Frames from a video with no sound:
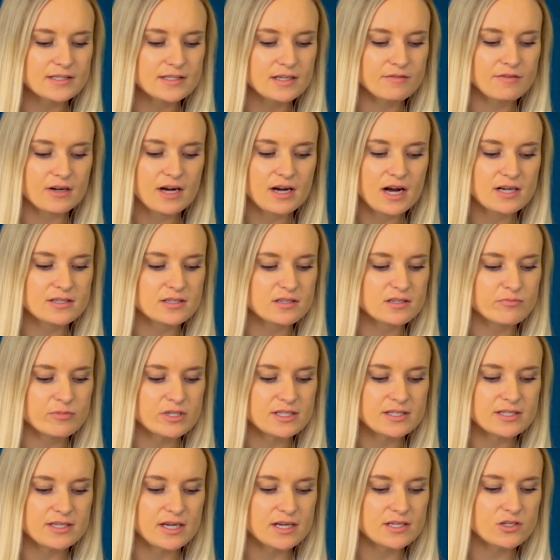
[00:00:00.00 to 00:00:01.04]
If a customer
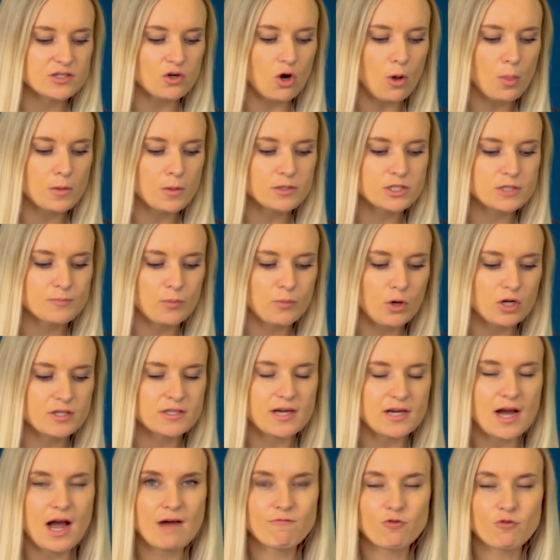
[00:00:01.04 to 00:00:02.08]
says on the spot,
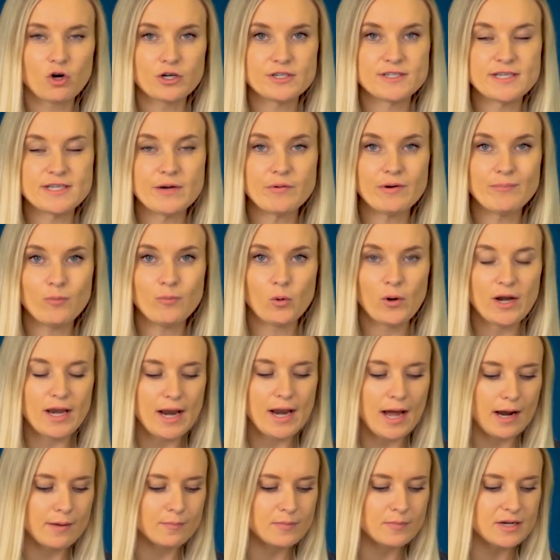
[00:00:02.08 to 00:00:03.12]
I've got
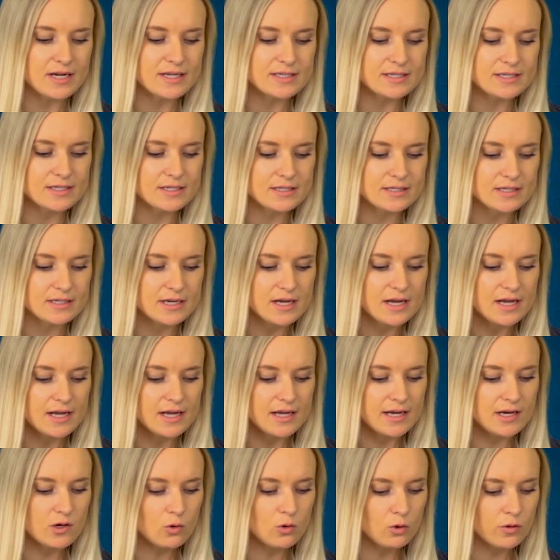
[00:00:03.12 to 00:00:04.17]
0.9 meters,
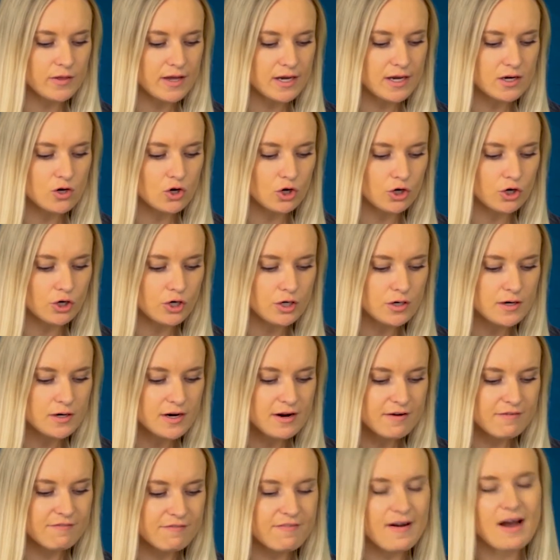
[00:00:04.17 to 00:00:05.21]
it will then go
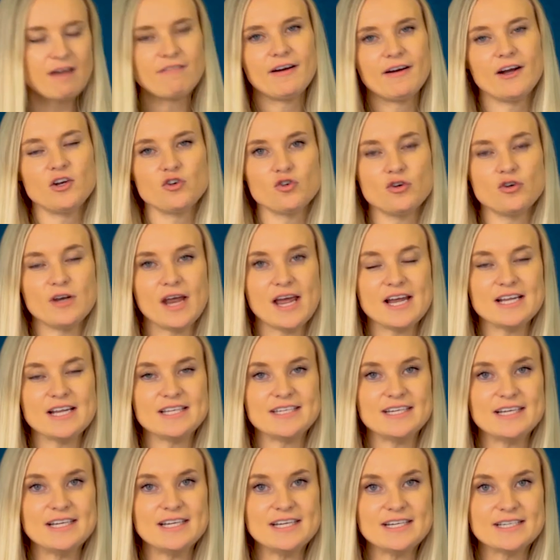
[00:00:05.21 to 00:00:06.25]

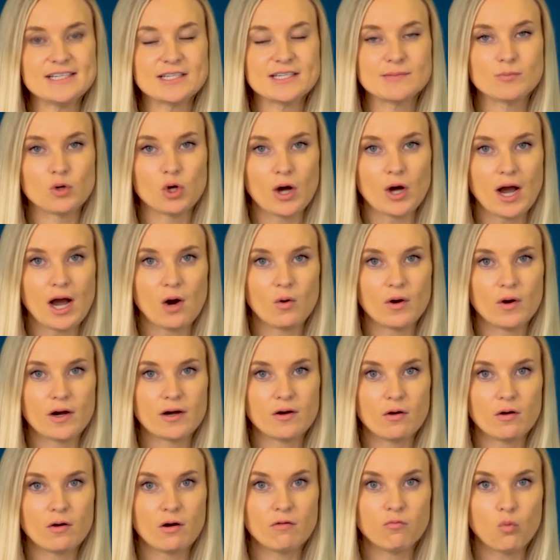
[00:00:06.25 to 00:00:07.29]
580 liters per hour
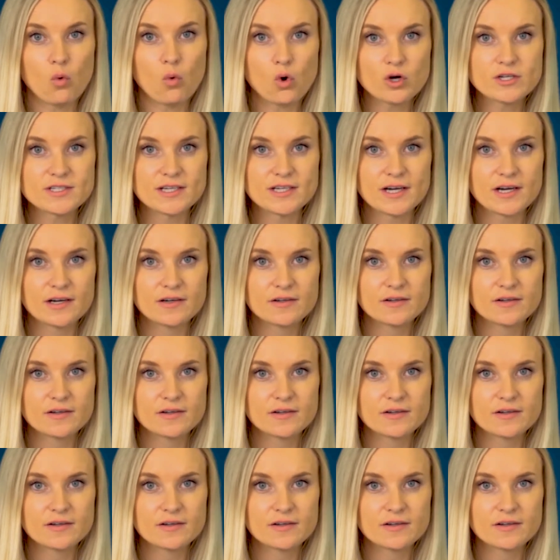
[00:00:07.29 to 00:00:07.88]
of water.